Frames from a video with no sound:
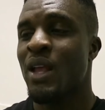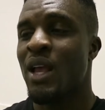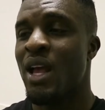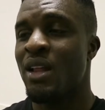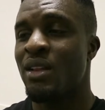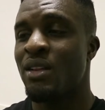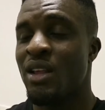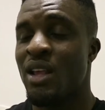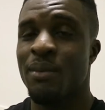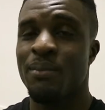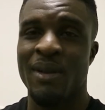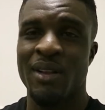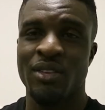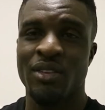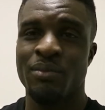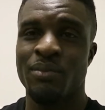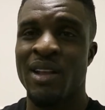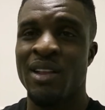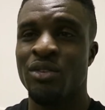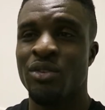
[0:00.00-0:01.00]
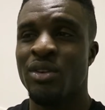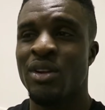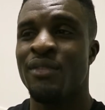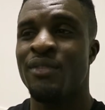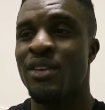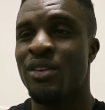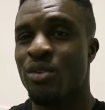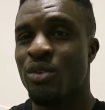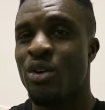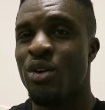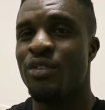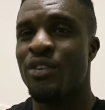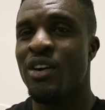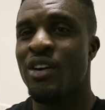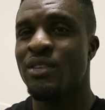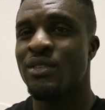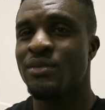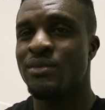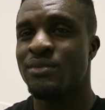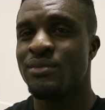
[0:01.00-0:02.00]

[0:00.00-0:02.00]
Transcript: And yeah, Ben's good. I think he'll go far.